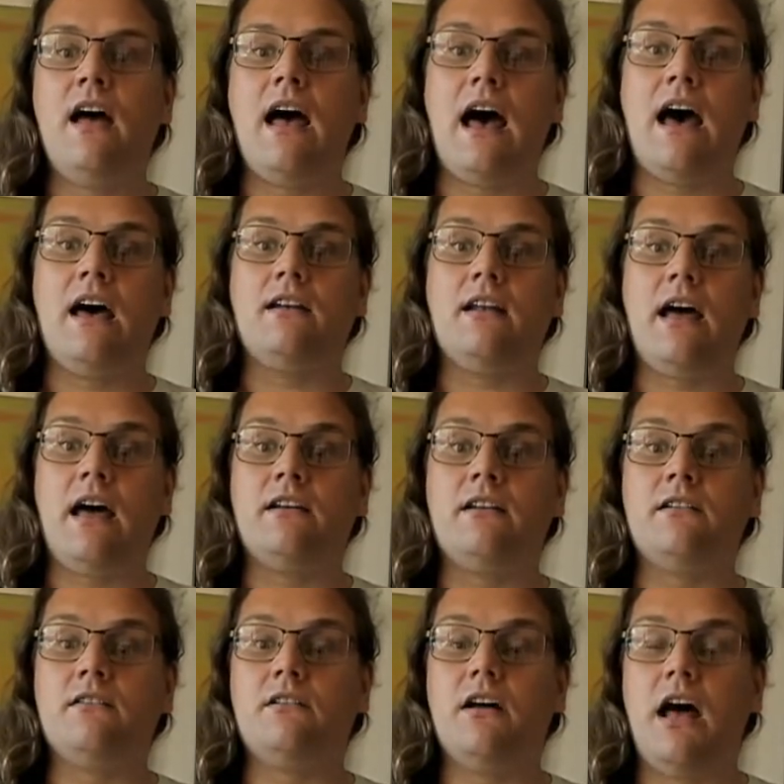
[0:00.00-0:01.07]

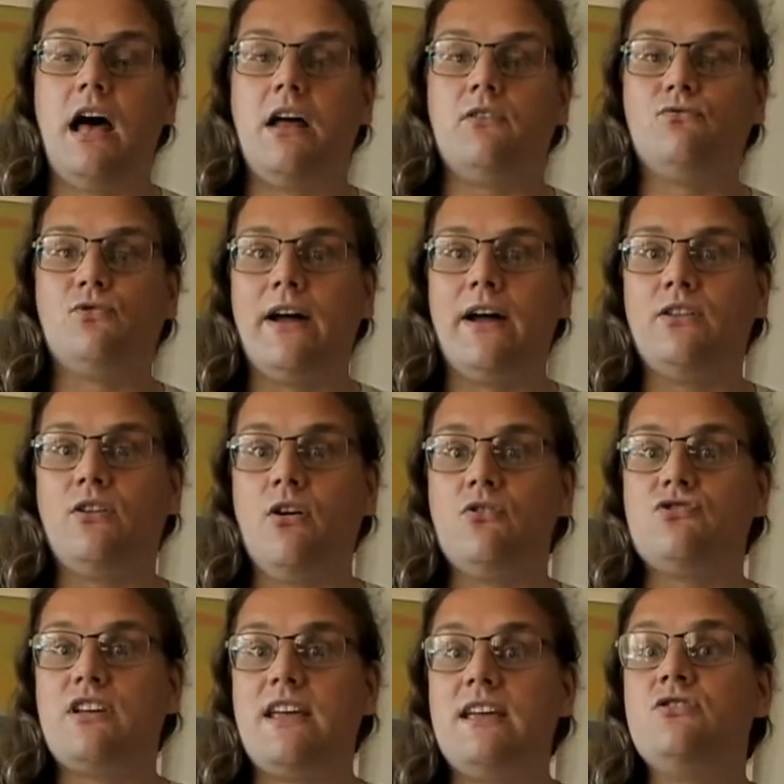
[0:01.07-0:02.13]
and write
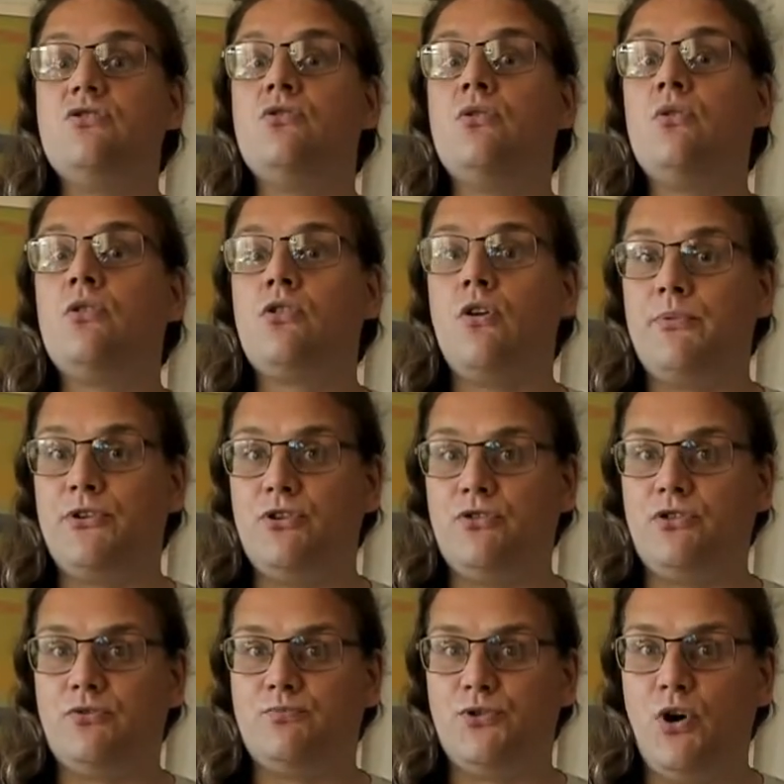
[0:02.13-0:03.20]
those into
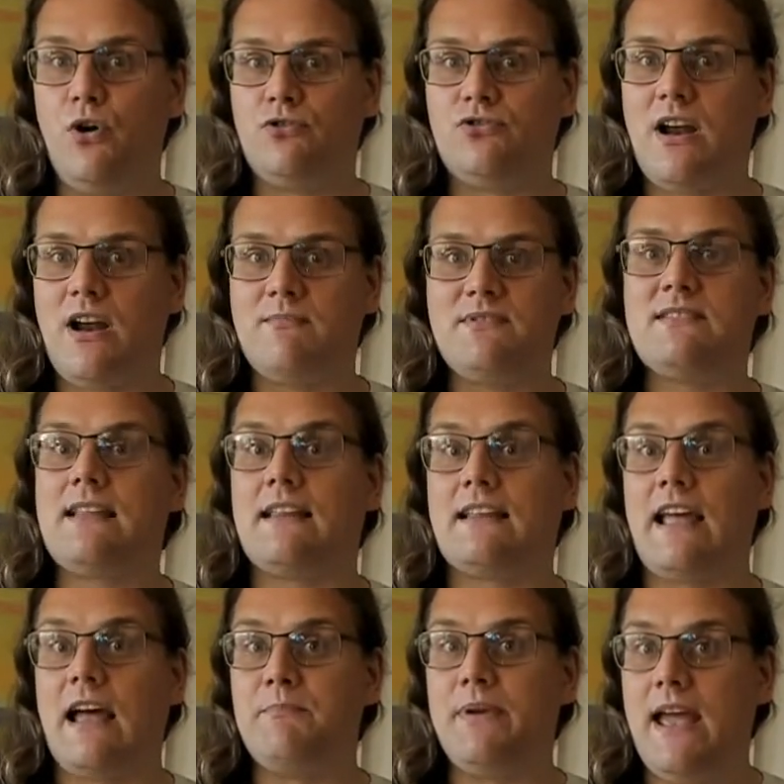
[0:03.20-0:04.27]
computer programs that
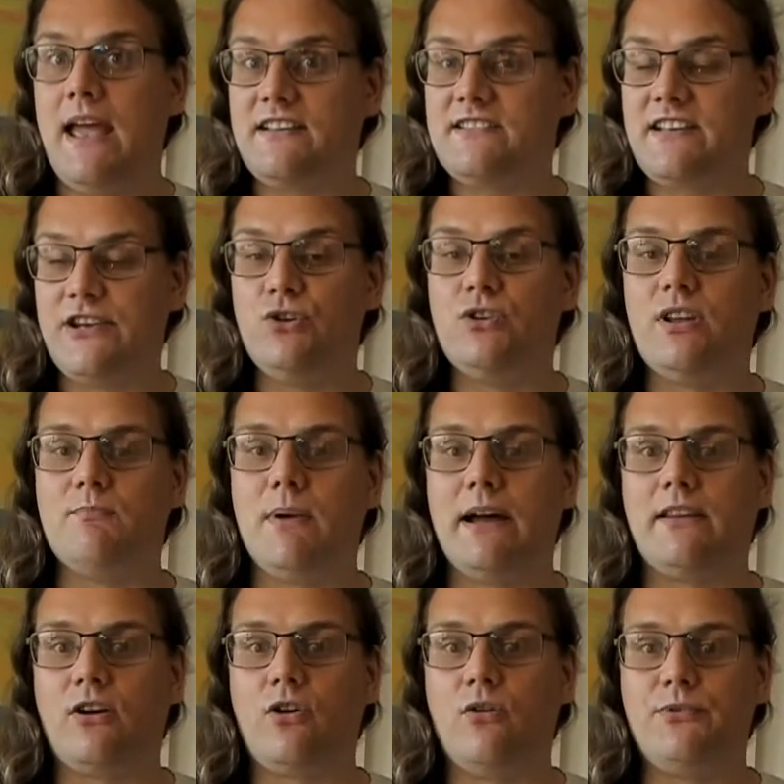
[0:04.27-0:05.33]
can be executed by
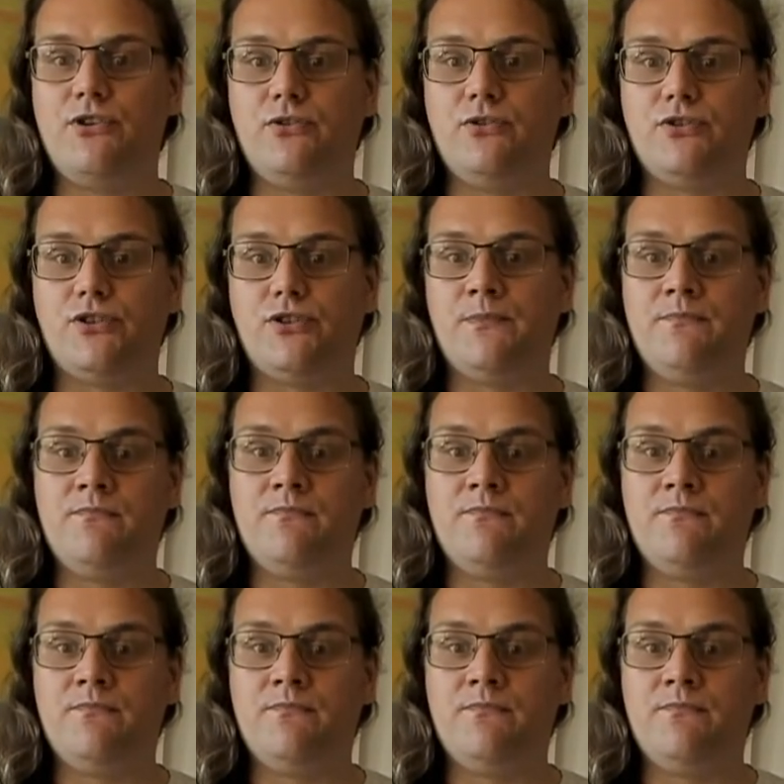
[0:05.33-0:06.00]
the computer.